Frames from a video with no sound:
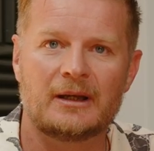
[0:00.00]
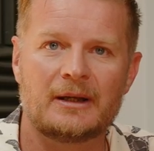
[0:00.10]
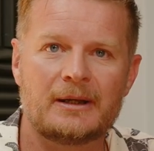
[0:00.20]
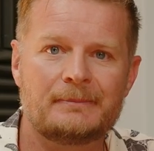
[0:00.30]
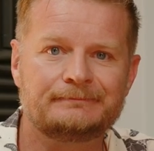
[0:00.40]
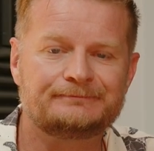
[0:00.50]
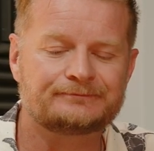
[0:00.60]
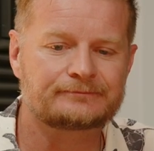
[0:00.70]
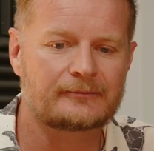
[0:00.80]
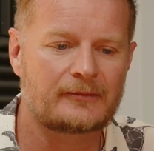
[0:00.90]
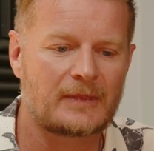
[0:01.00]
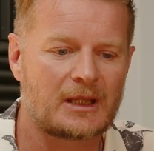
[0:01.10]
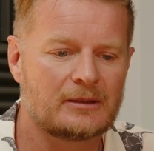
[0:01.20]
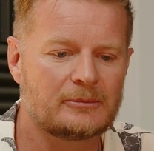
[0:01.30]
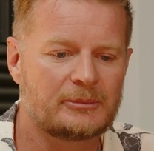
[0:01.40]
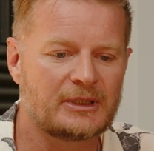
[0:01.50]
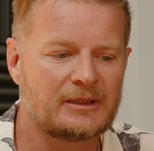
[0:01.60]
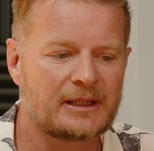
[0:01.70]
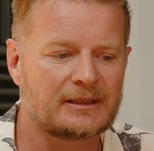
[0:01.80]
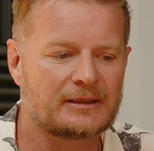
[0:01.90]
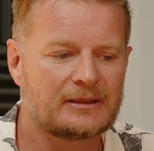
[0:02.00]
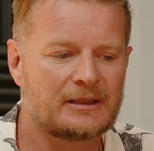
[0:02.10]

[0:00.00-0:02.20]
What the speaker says: But like,